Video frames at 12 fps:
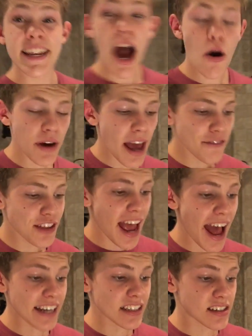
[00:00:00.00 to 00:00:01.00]
now we have to
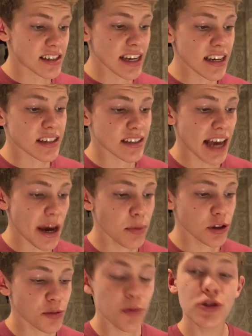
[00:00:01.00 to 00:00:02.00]
add six
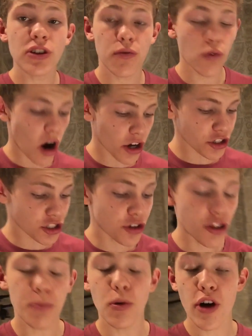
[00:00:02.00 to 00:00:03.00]
tablespoons of water
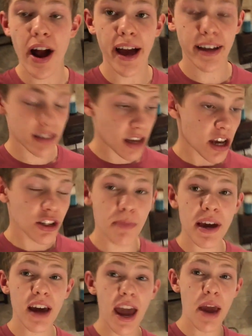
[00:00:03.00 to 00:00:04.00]
to the borax to
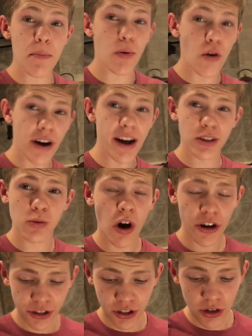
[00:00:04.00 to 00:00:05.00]
make a borax
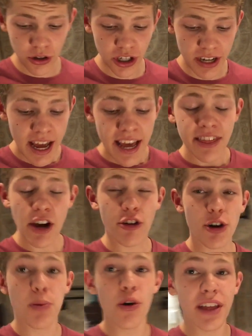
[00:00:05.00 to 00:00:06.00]
water solution then
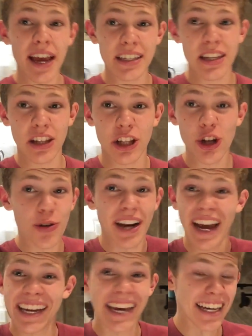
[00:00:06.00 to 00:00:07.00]
we're gonna pour that into the glue
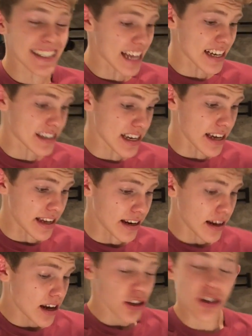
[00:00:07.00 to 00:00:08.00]
and I guess that's
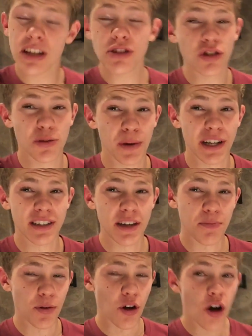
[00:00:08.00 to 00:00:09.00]
it so this one's pretty
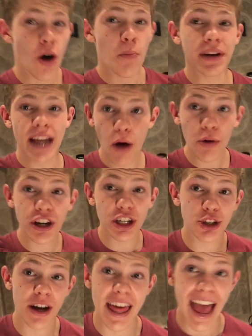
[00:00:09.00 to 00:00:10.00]
simple but now we're gonna
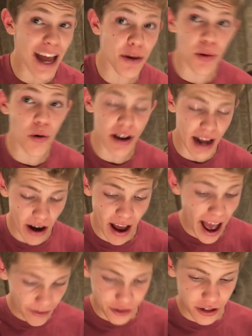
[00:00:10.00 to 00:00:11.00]
try the edible one out
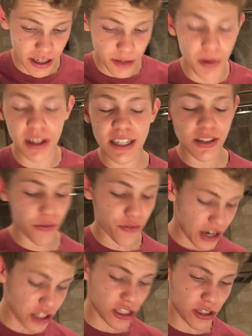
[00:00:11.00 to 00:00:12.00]
after this but let's
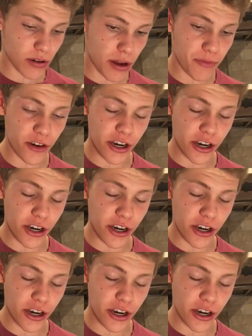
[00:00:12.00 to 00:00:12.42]
finish this one up